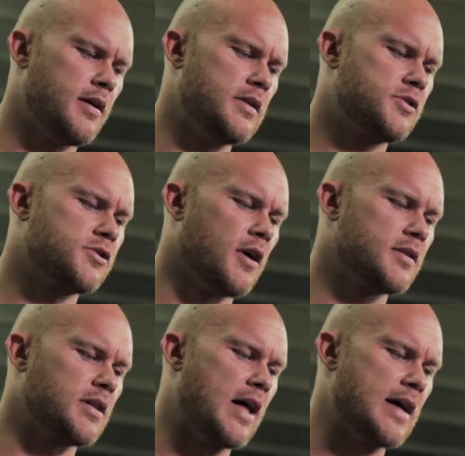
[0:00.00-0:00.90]
Is
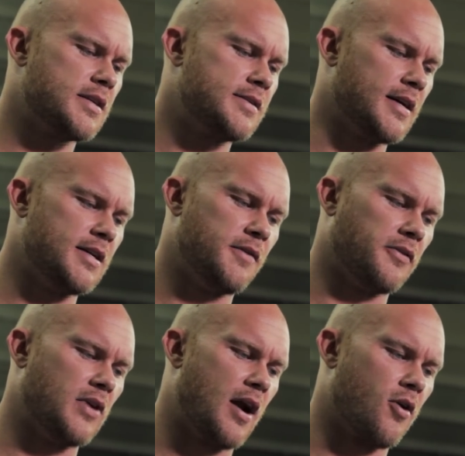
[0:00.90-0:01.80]
Charles Glass's technique
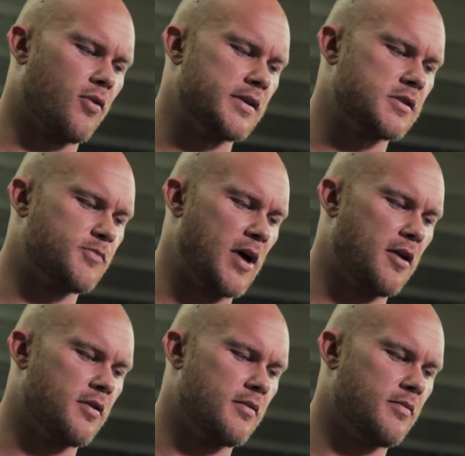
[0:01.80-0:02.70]
for lateral raises
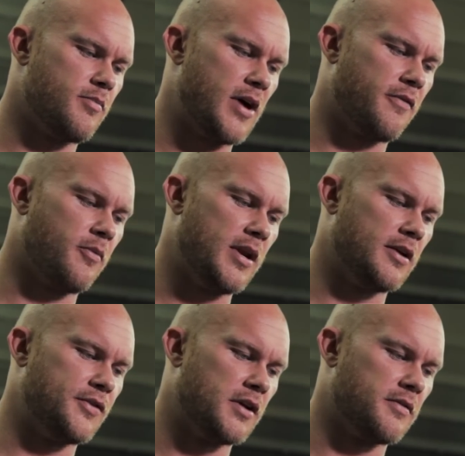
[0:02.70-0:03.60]
better for
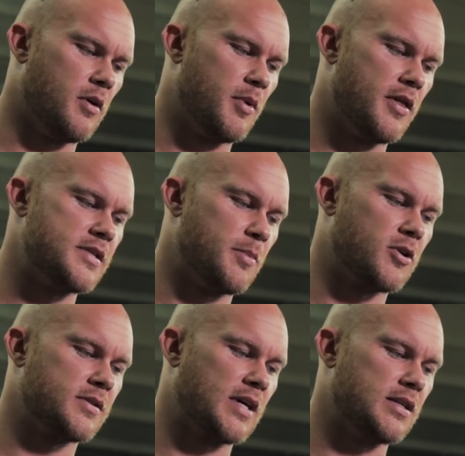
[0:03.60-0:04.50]
medial delt development than
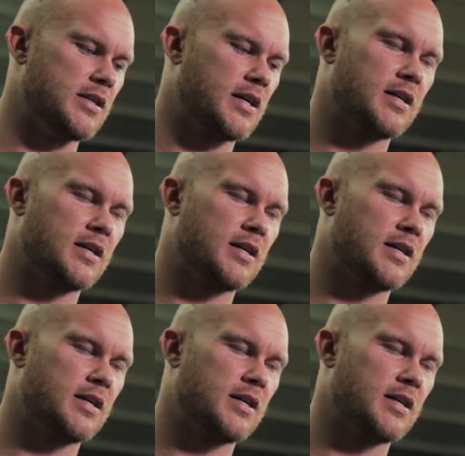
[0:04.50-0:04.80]
typical technique?